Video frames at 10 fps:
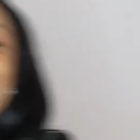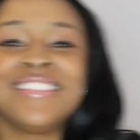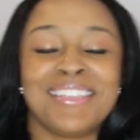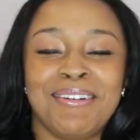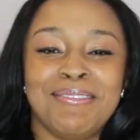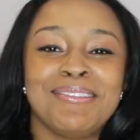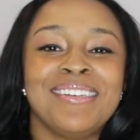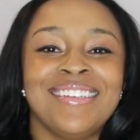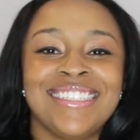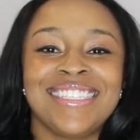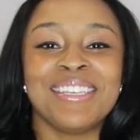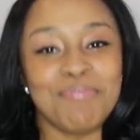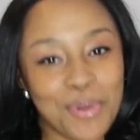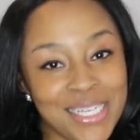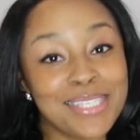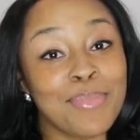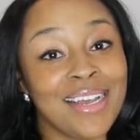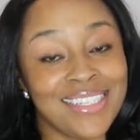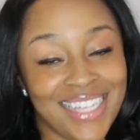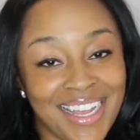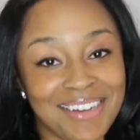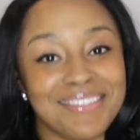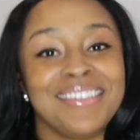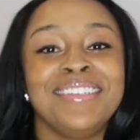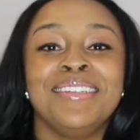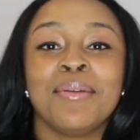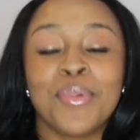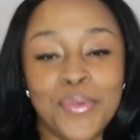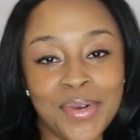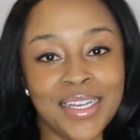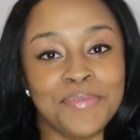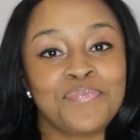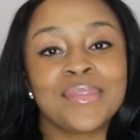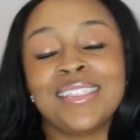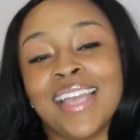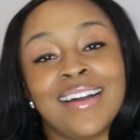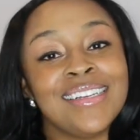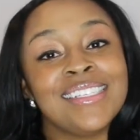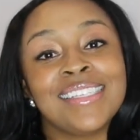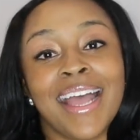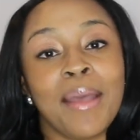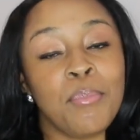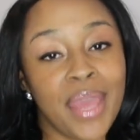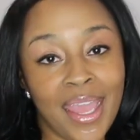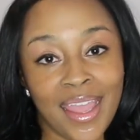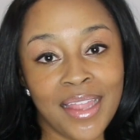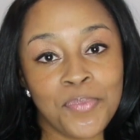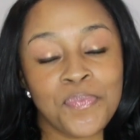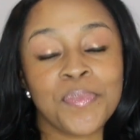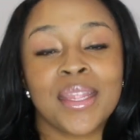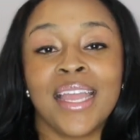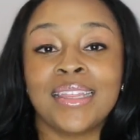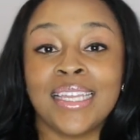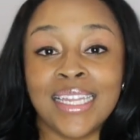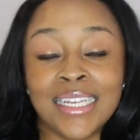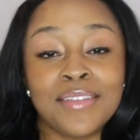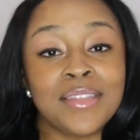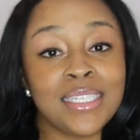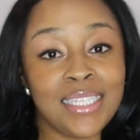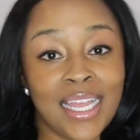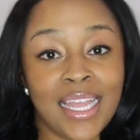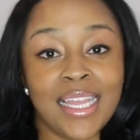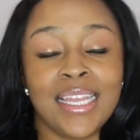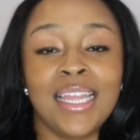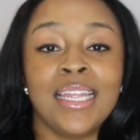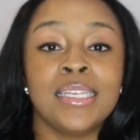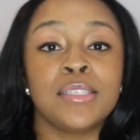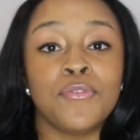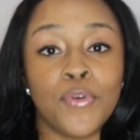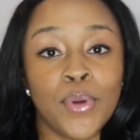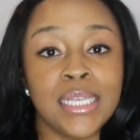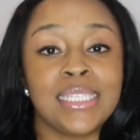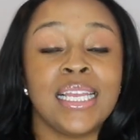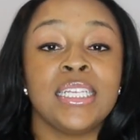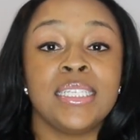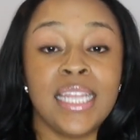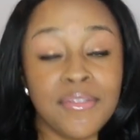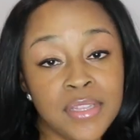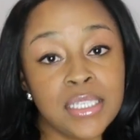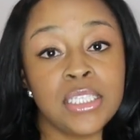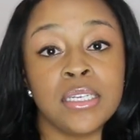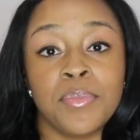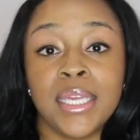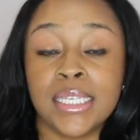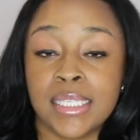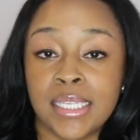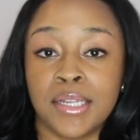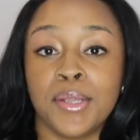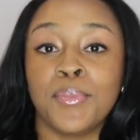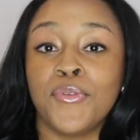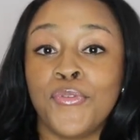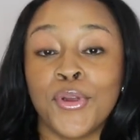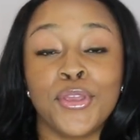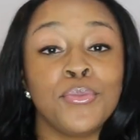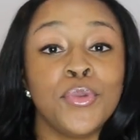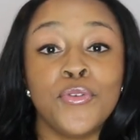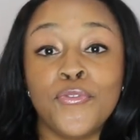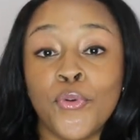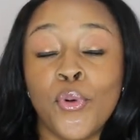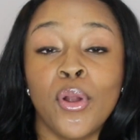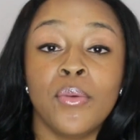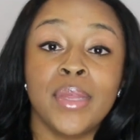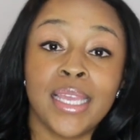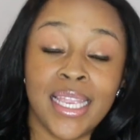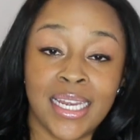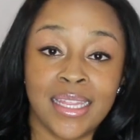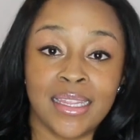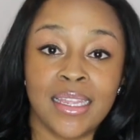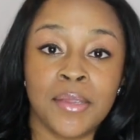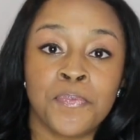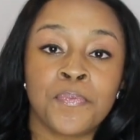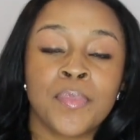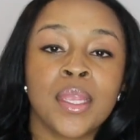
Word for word: So, some points about doubt. Number one, doubt is not bad. At the end of the day, it is a voice that definitely should be considered before you move forward with anything.